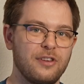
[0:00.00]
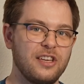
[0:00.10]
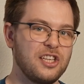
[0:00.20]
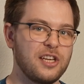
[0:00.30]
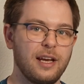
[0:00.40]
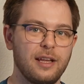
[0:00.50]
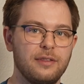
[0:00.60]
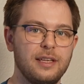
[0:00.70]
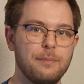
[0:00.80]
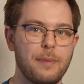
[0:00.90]

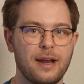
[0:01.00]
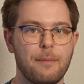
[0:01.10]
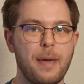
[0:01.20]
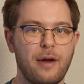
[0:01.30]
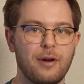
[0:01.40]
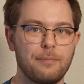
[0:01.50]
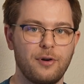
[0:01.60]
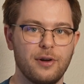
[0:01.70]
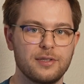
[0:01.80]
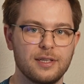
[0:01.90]
initiating the Matter pairing
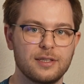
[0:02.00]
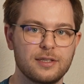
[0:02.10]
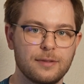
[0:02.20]
process.